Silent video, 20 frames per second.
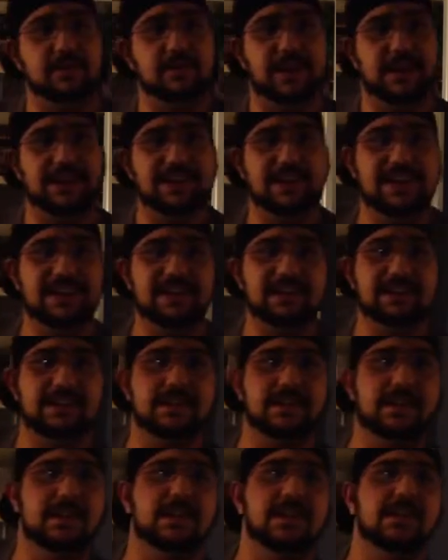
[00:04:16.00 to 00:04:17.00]
All right, guys?
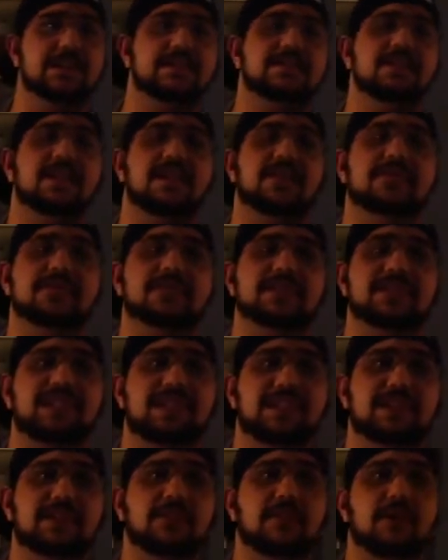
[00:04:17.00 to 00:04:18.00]
So I will
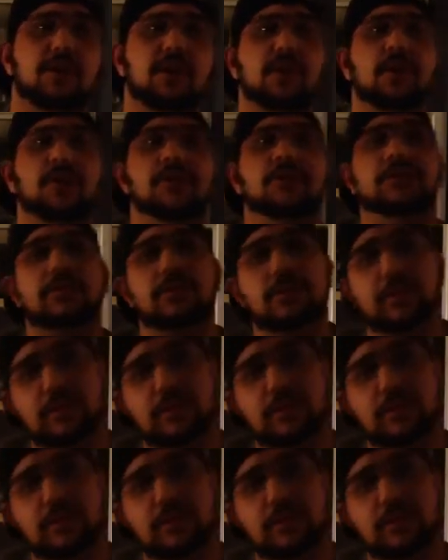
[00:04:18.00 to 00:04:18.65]
see you all